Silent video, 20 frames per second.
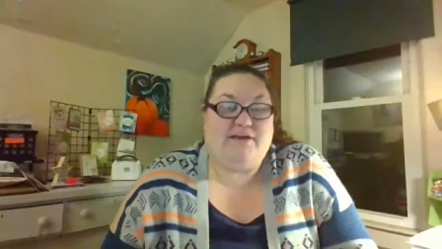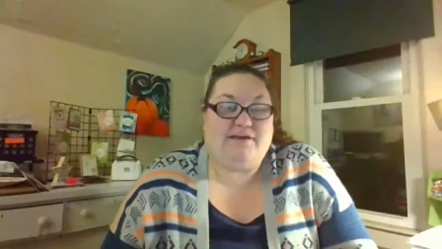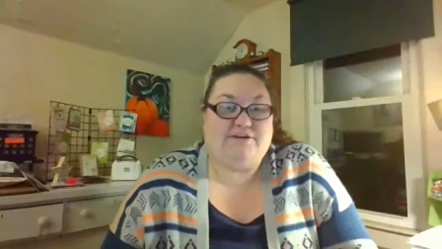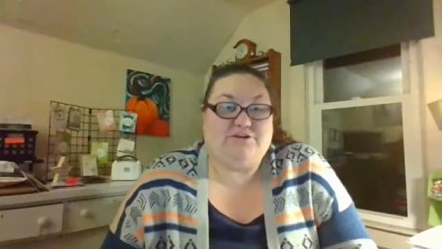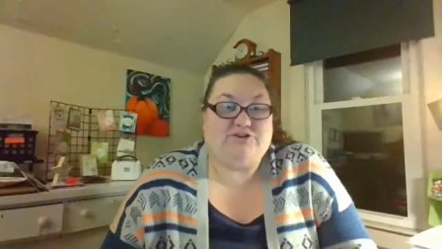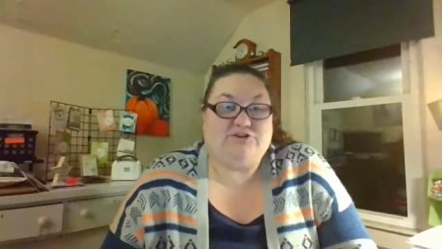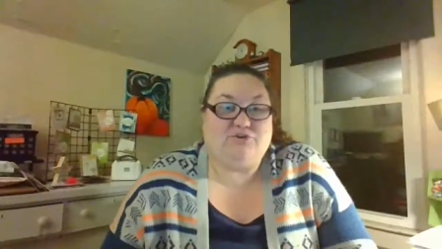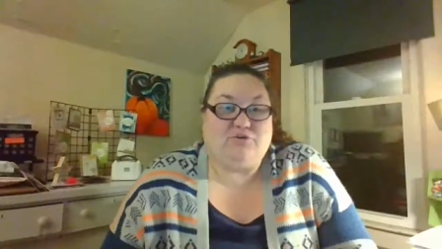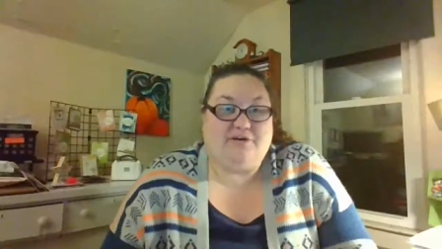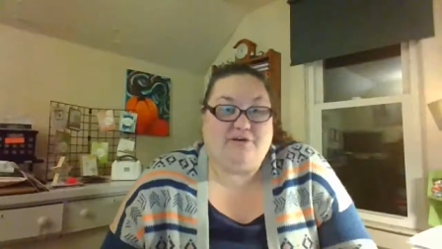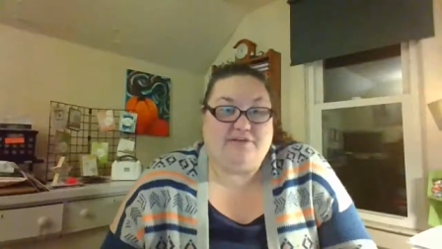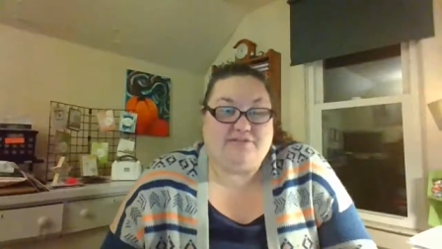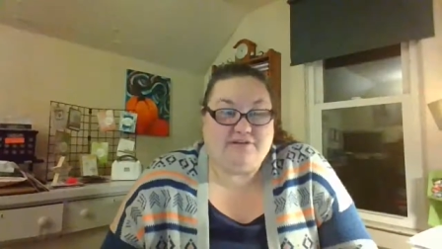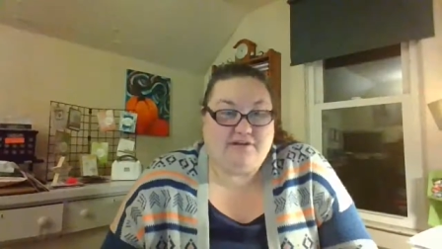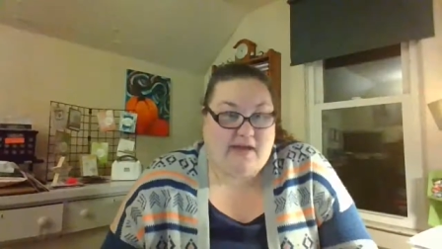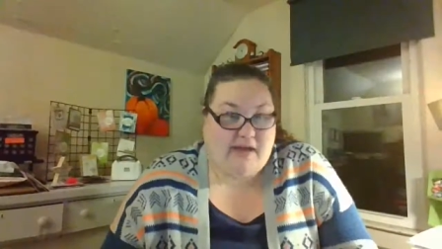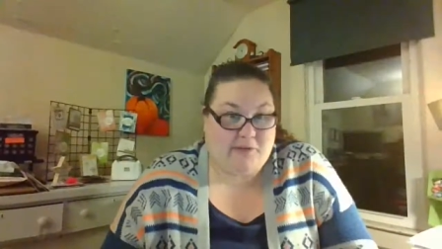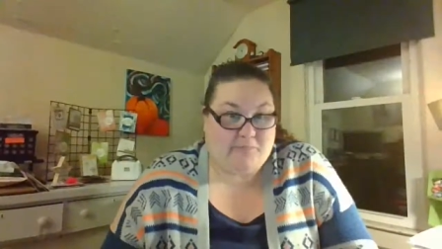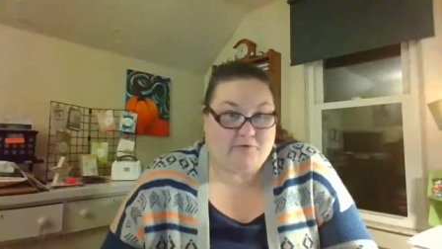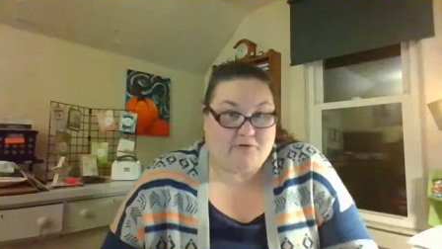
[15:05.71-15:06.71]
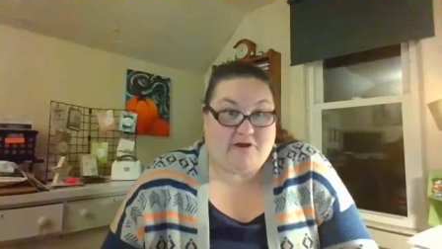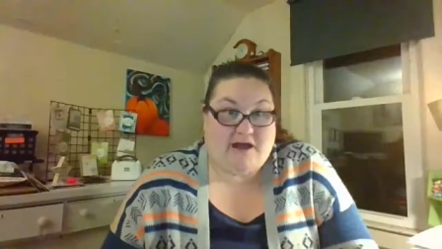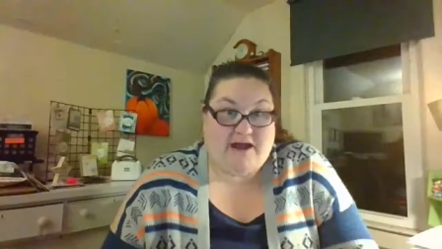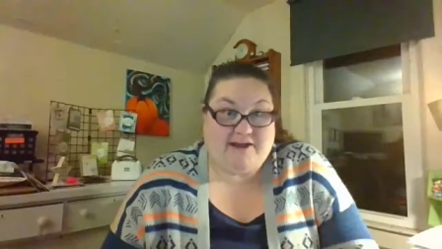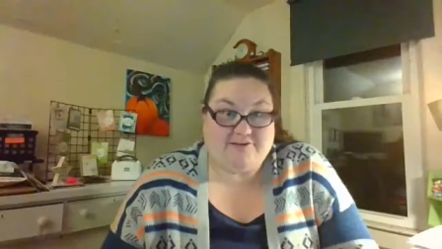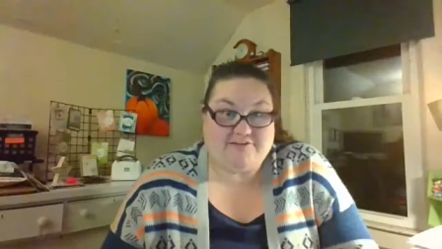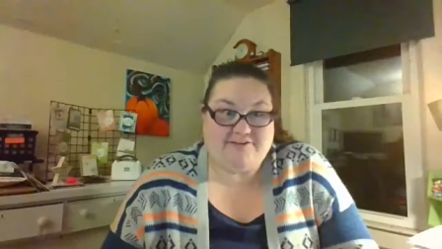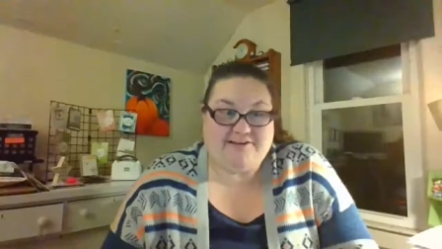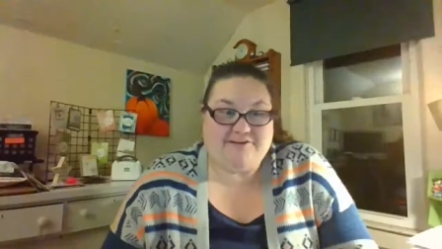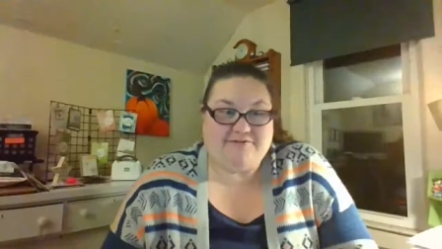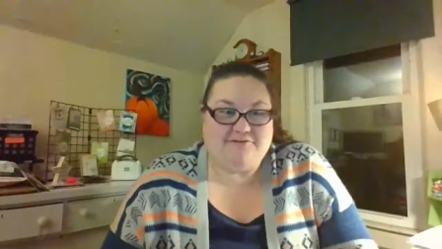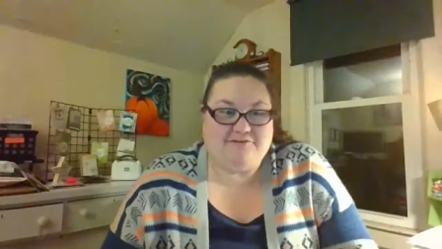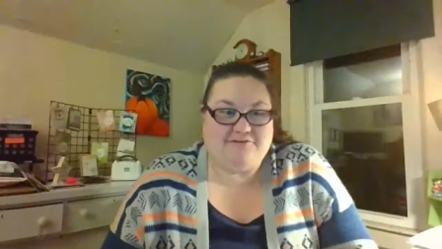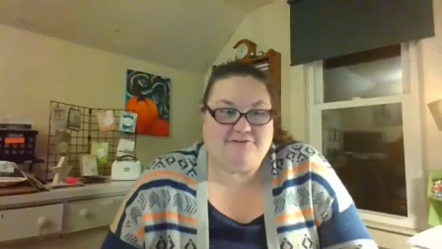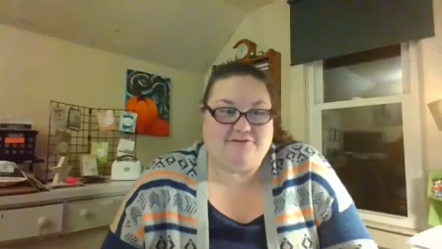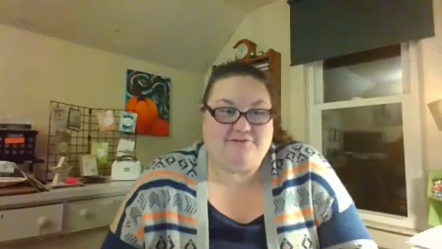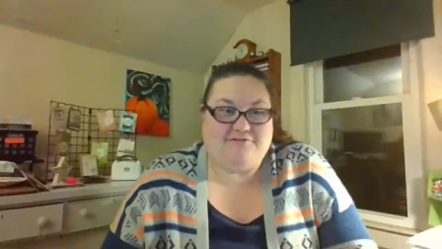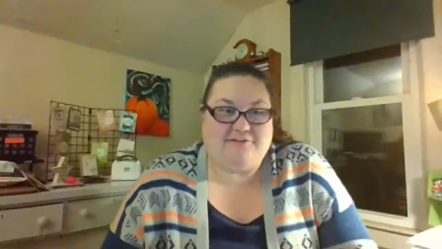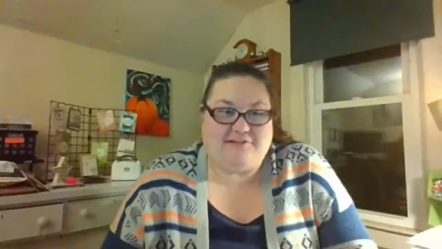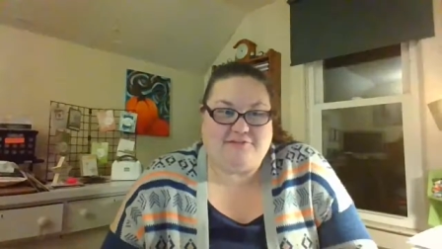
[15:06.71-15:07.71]
enjoy the camaraderie
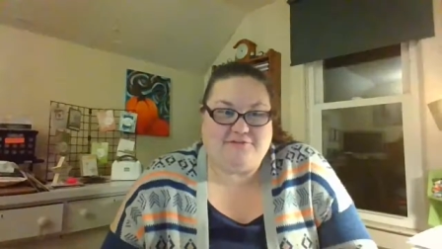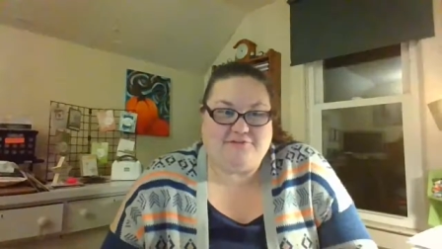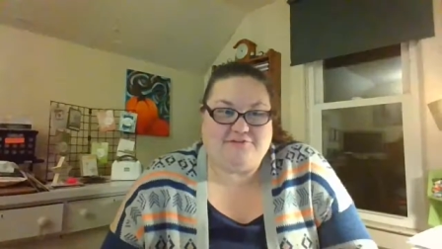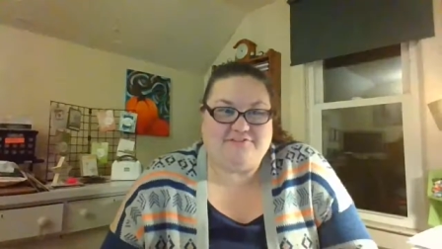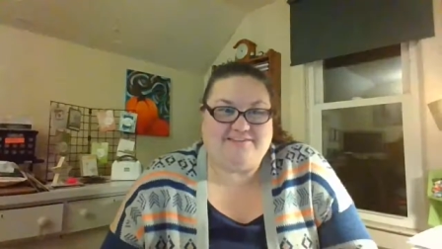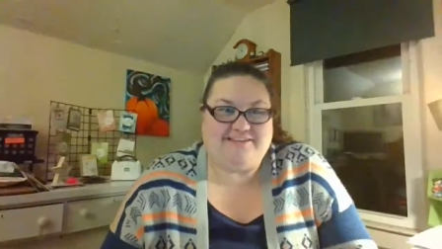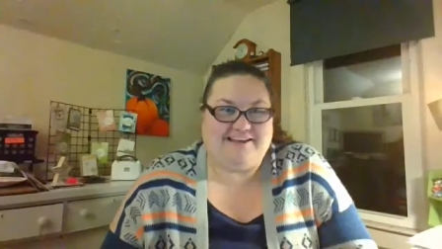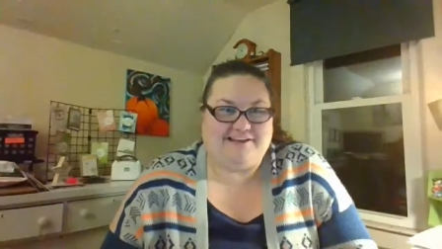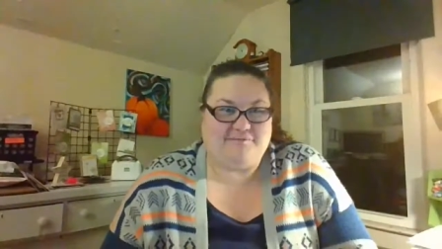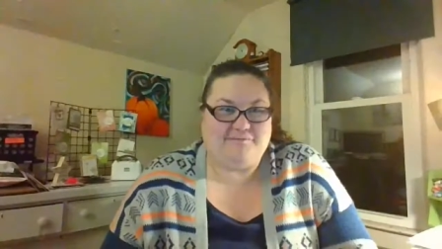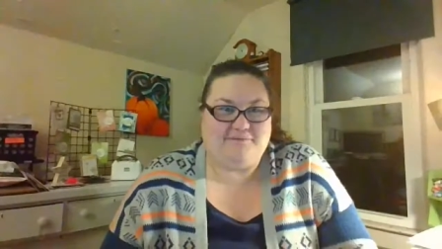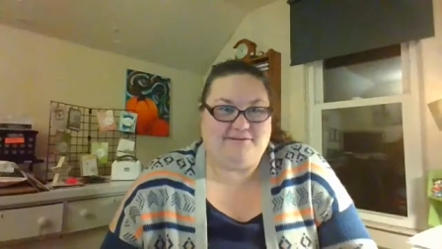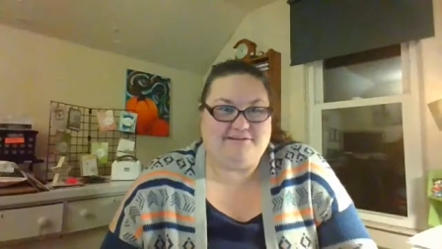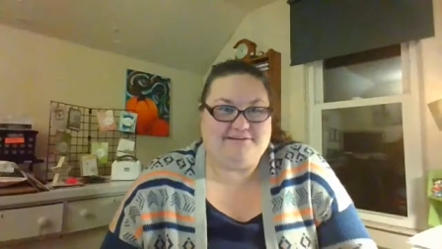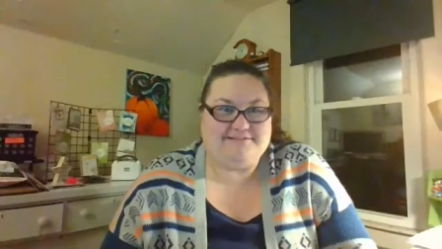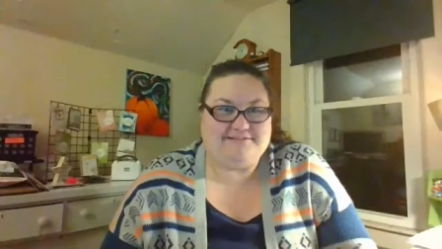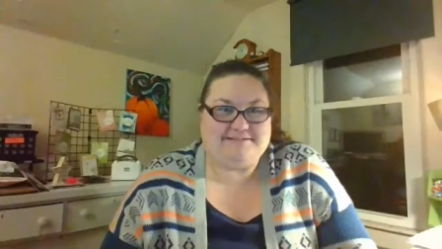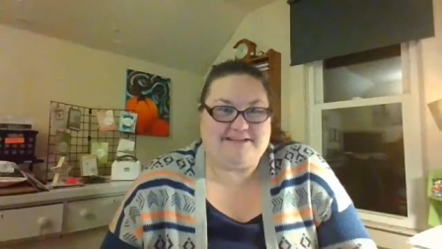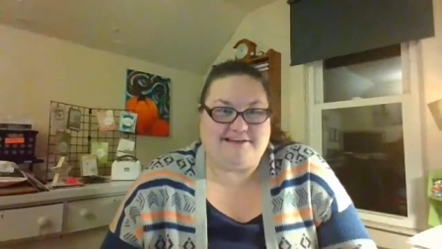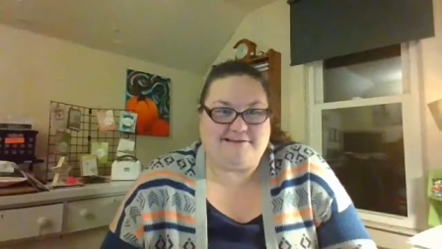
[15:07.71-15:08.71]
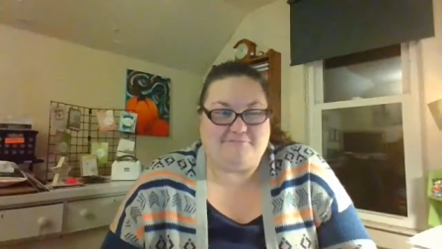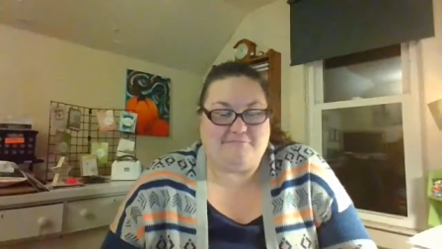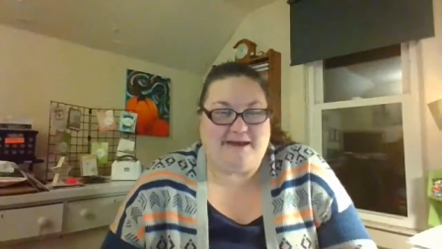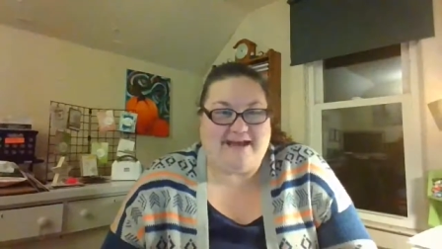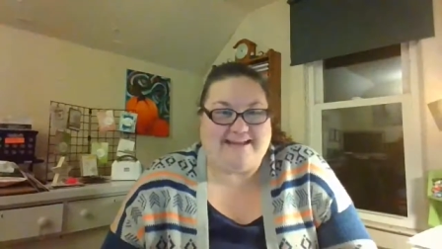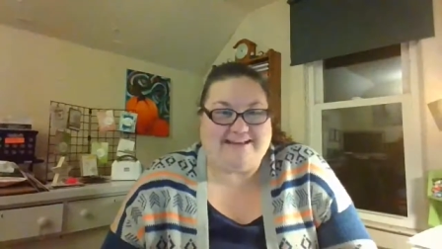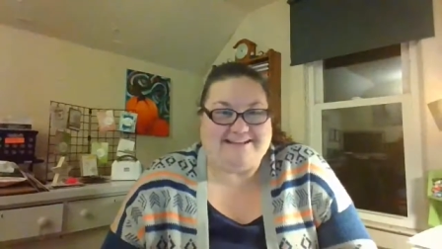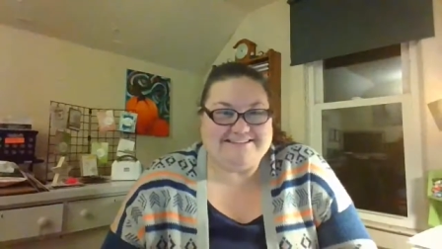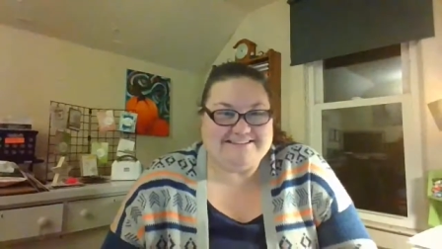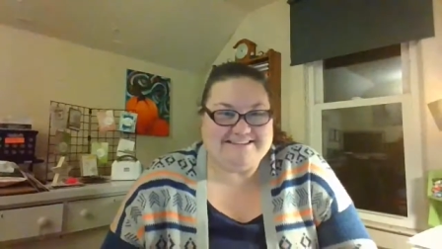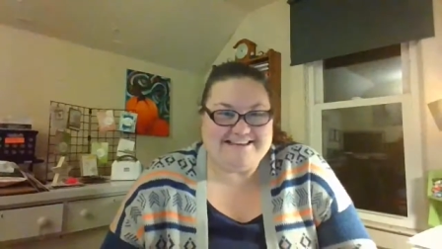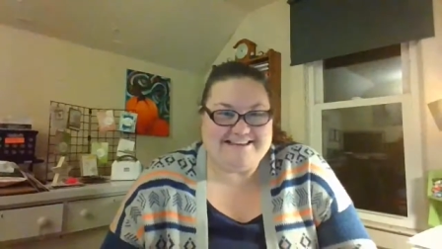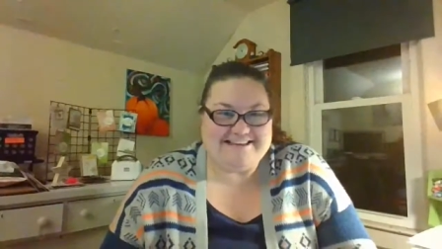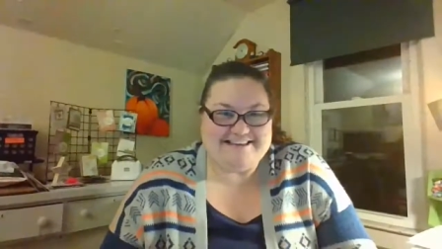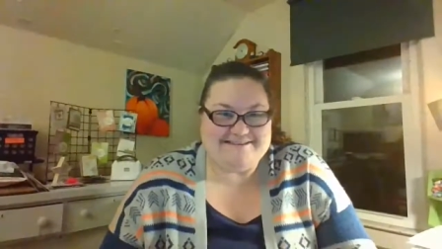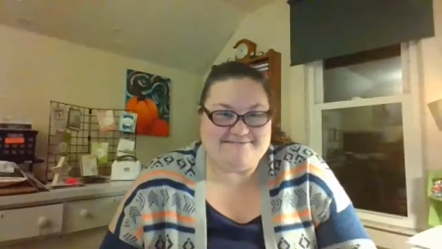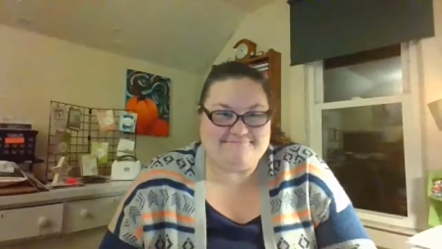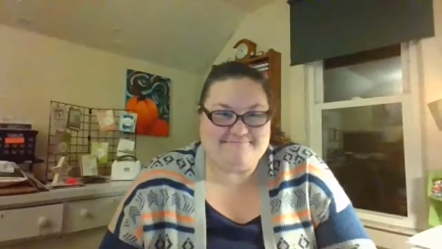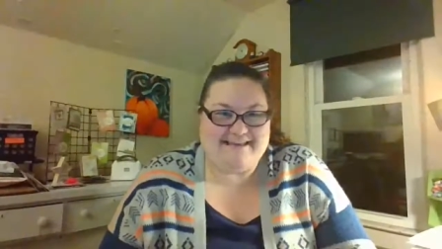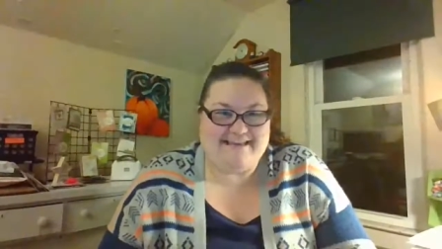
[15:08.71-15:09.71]
with your fellow stampers on my
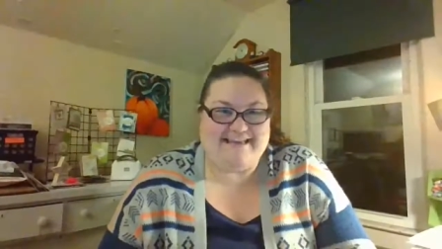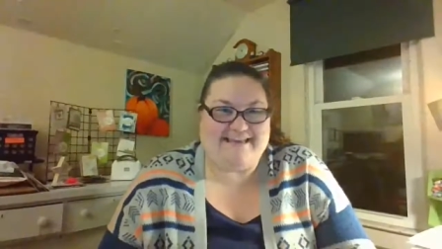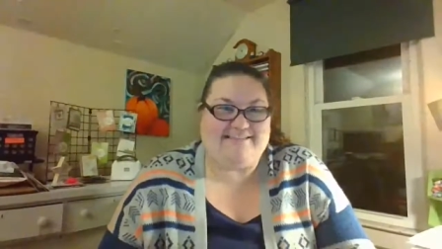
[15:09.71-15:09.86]
team